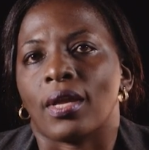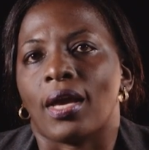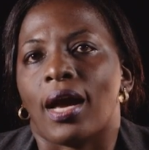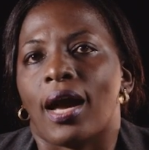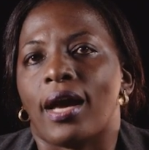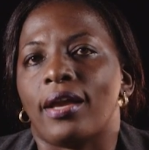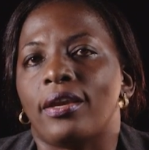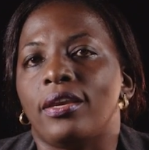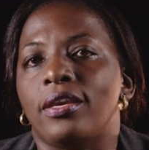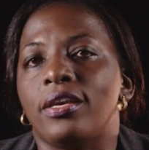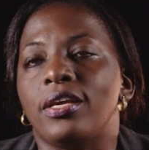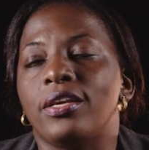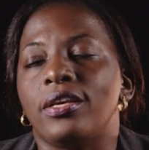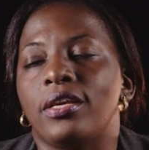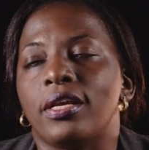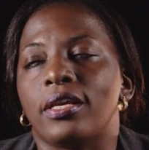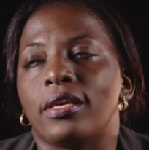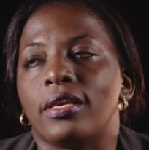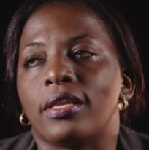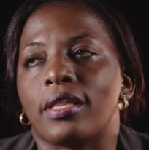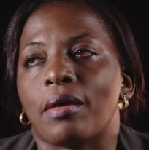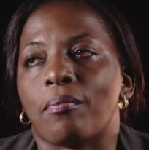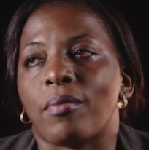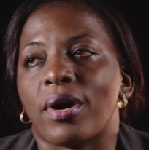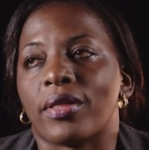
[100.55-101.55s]
and
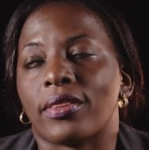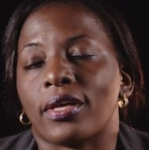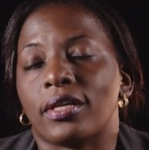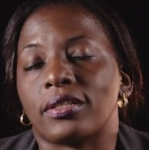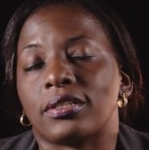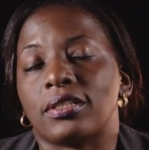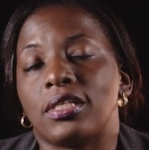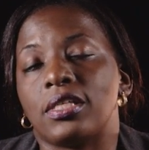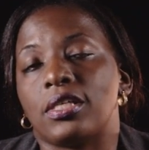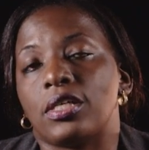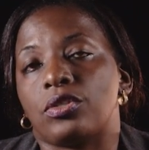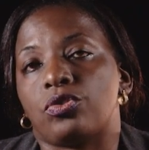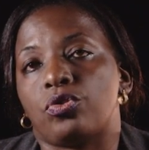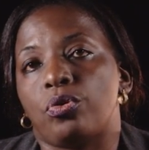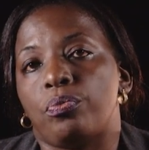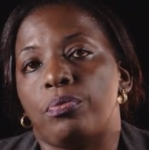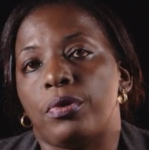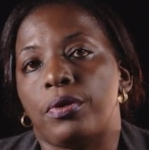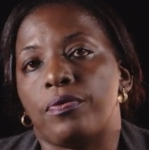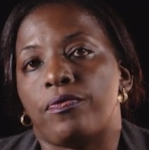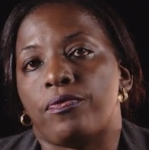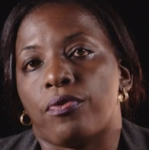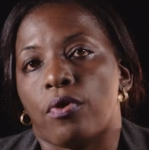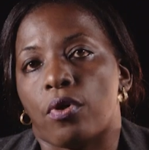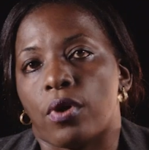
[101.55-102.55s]
needed, the mothers needed to
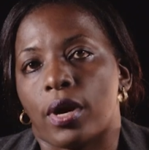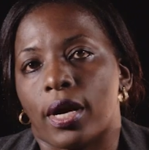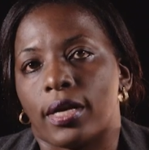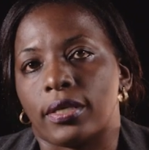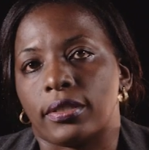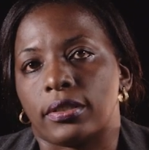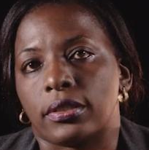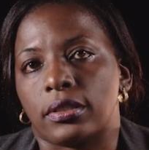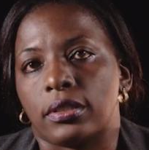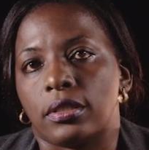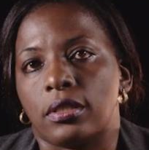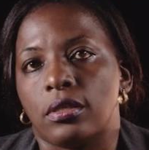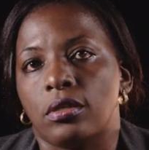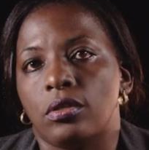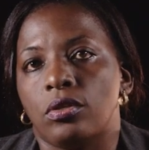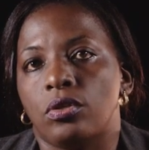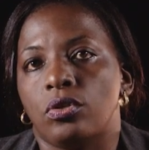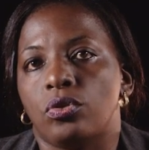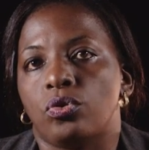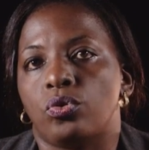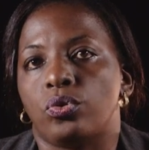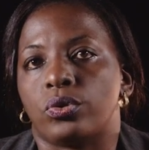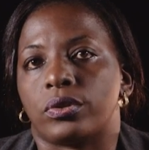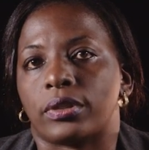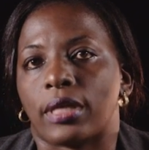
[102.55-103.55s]
be focused
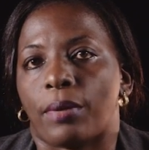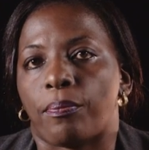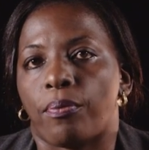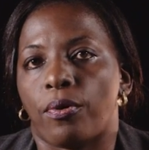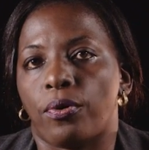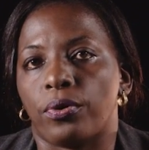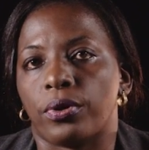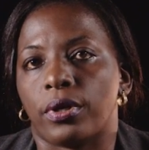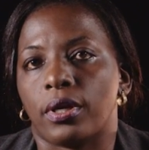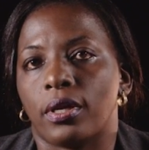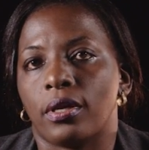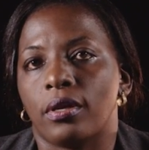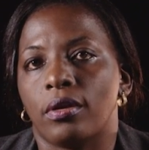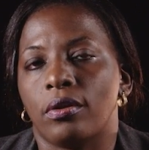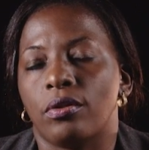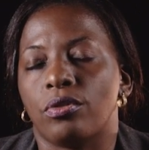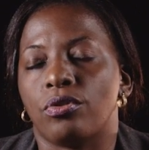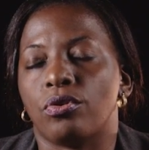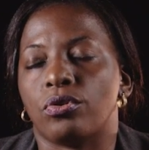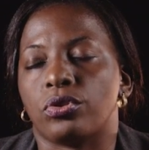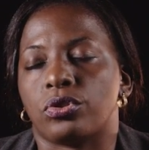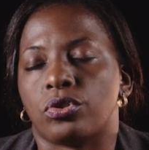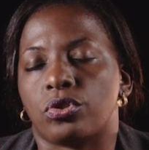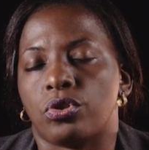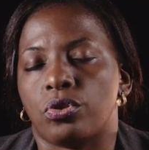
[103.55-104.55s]
to support
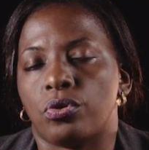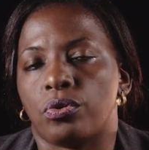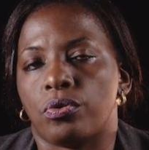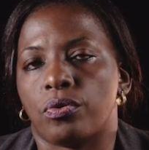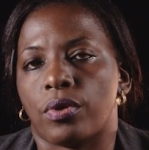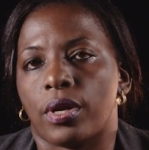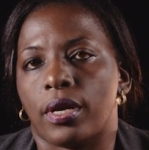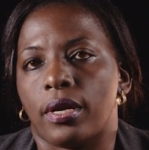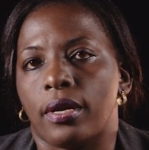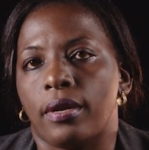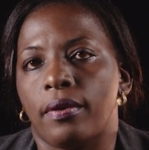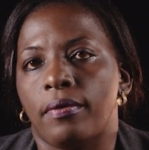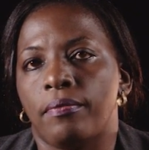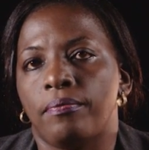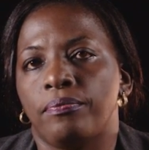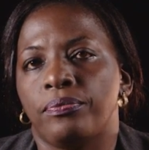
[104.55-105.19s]
those children.